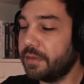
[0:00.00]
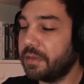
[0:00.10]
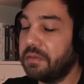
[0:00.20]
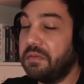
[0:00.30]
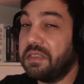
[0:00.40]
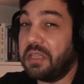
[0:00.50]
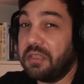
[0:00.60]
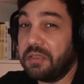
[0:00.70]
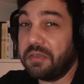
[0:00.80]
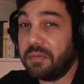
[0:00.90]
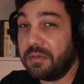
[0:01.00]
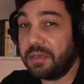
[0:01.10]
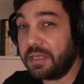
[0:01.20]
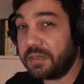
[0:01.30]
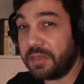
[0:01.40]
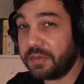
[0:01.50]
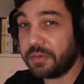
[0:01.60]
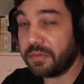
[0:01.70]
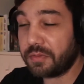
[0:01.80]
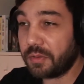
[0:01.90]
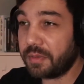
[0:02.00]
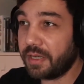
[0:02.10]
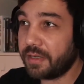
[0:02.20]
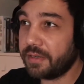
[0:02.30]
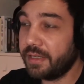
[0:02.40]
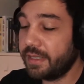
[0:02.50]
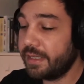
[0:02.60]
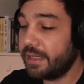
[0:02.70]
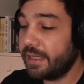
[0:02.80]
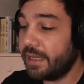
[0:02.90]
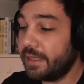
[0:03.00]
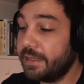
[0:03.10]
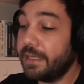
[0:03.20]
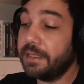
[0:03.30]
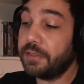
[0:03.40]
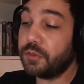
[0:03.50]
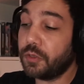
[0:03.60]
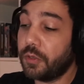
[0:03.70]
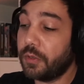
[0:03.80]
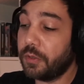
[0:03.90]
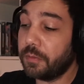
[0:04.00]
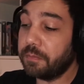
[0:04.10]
kind of excited about the next season of Top Gear. And then I saw